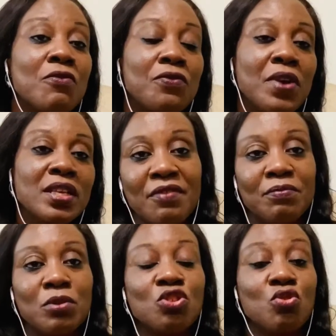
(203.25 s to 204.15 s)
friends,
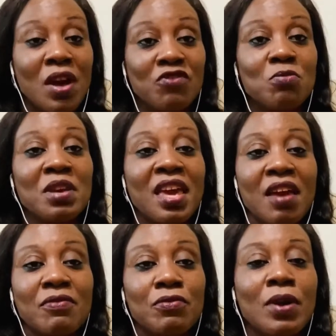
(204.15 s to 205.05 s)
but you have to be
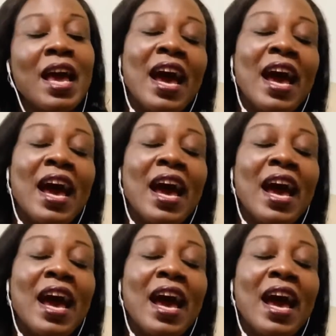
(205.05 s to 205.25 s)
careful.